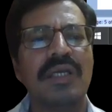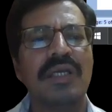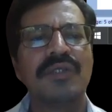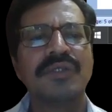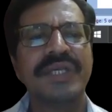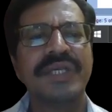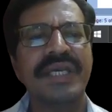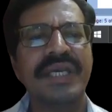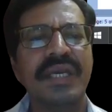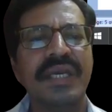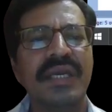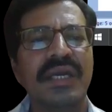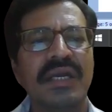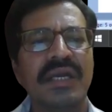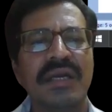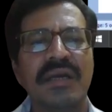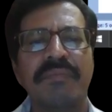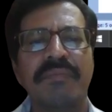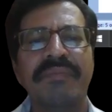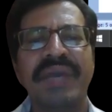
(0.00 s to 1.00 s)
you see
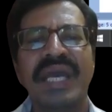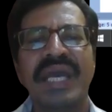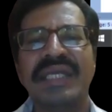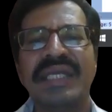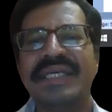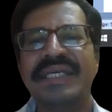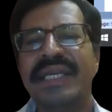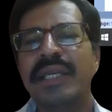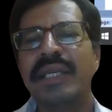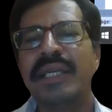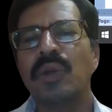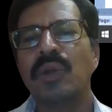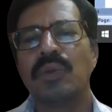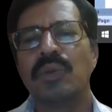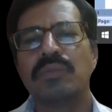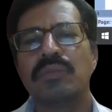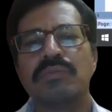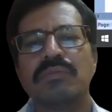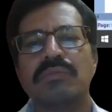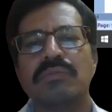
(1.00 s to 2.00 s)
major
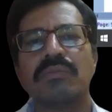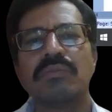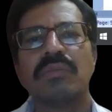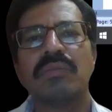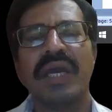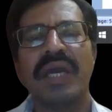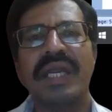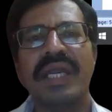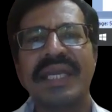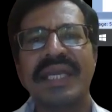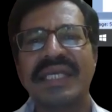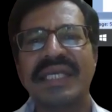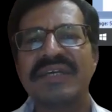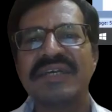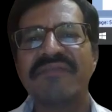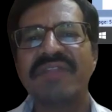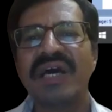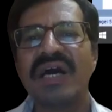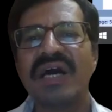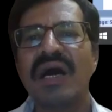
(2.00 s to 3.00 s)
group. In case
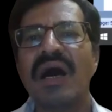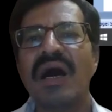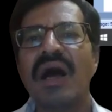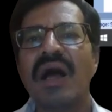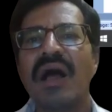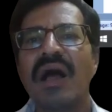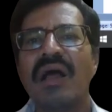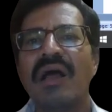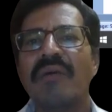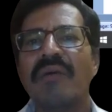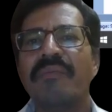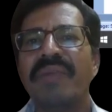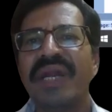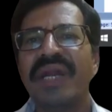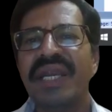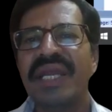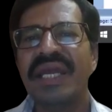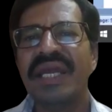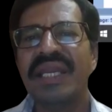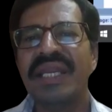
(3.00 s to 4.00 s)
of the
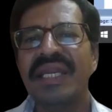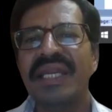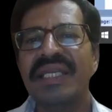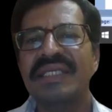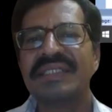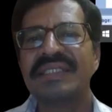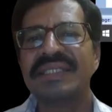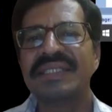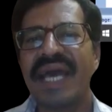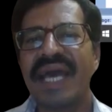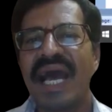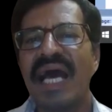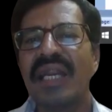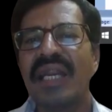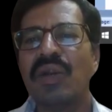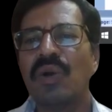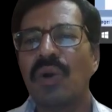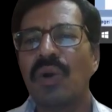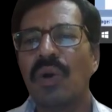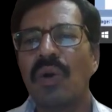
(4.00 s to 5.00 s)
bDNA, it is
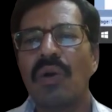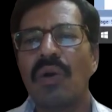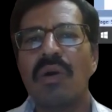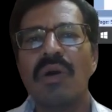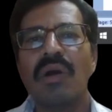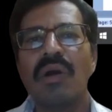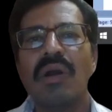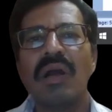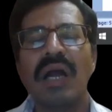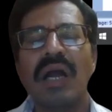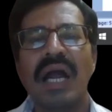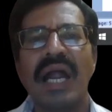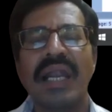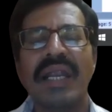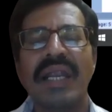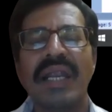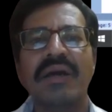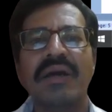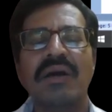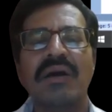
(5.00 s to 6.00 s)
narrow,
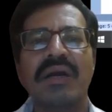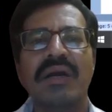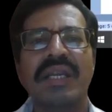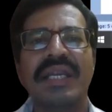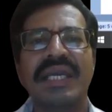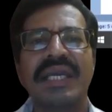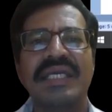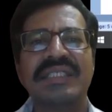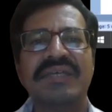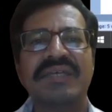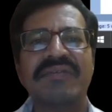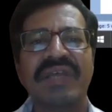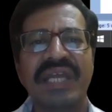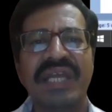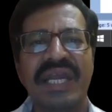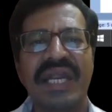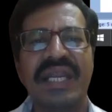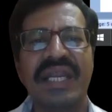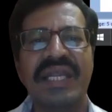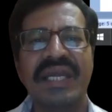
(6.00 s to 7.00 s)
and in case of the
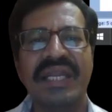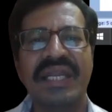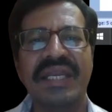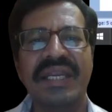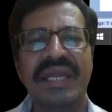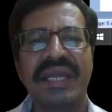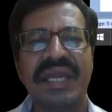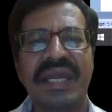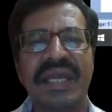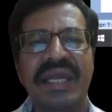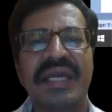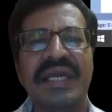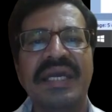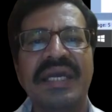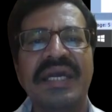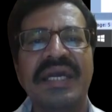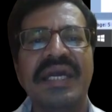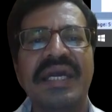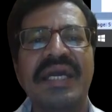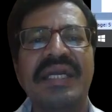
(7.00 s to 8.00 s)
aDNA,
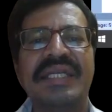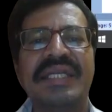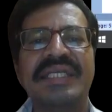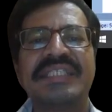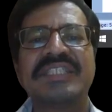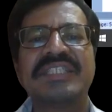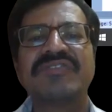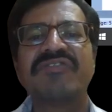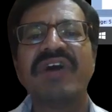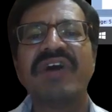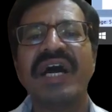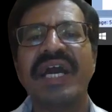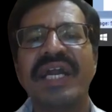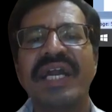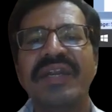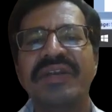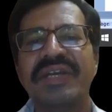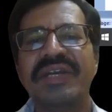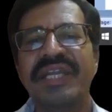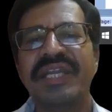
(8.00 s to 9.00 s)
it is
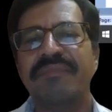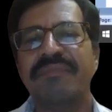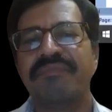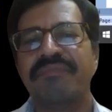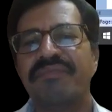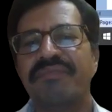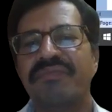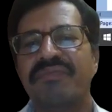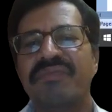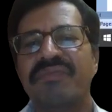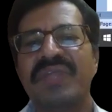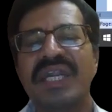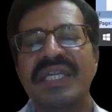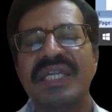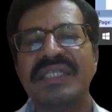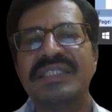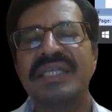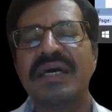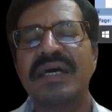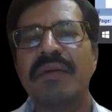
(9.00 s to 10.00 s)
wide, deep.
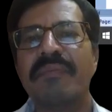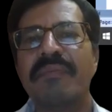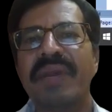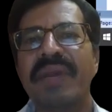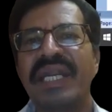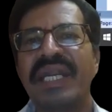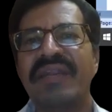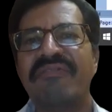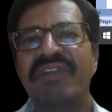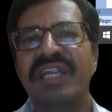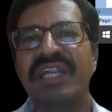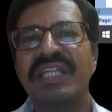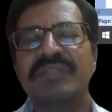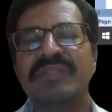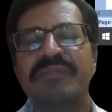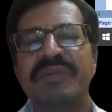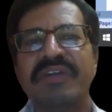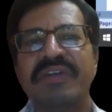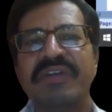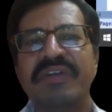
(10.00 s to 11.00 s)
That is the main difference
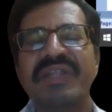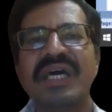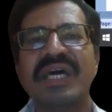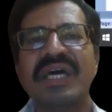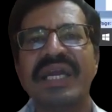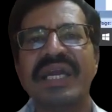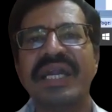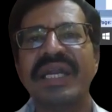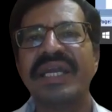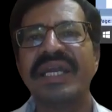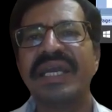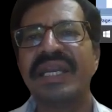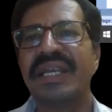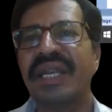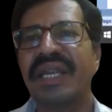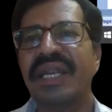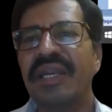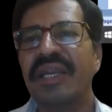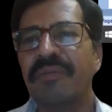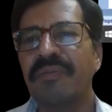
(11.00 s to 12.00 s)
between the
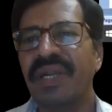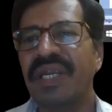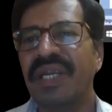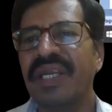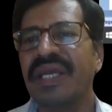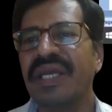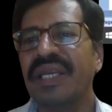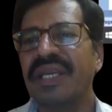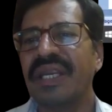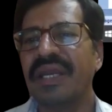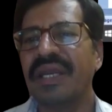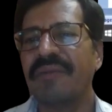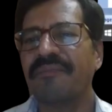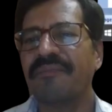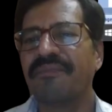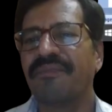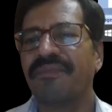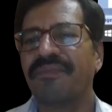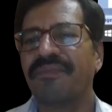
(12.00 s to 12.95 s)
aDNA and bDNA.